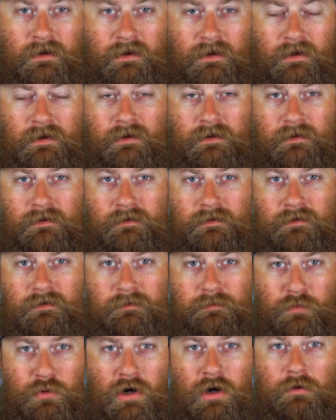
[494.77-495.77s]
is
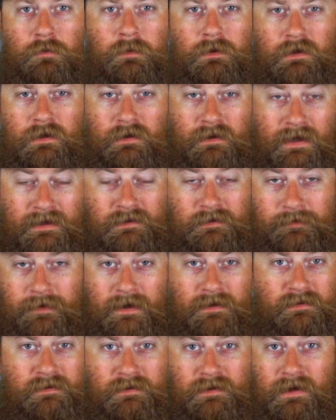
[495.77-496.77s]
probably, that's the
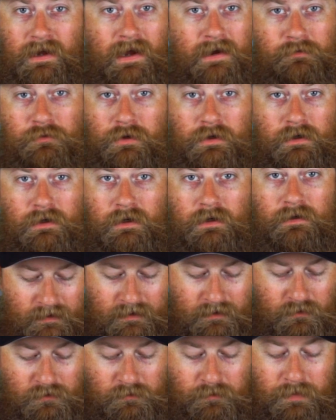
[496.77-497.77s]
fastest thing I've ridden in.
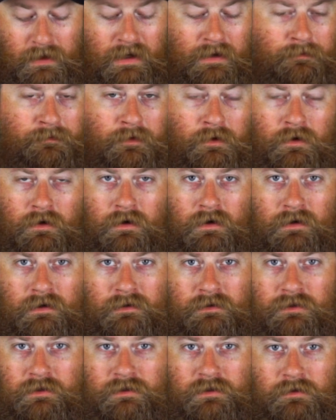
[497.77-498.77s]
It was by far
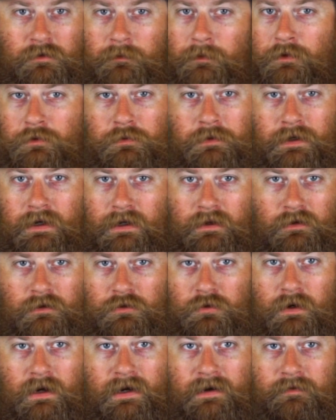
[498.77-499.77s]
just the most
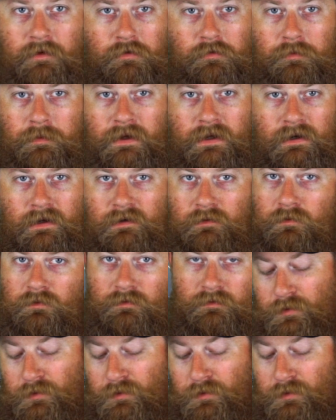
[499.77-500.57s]
ridiculous ride I've ever been in.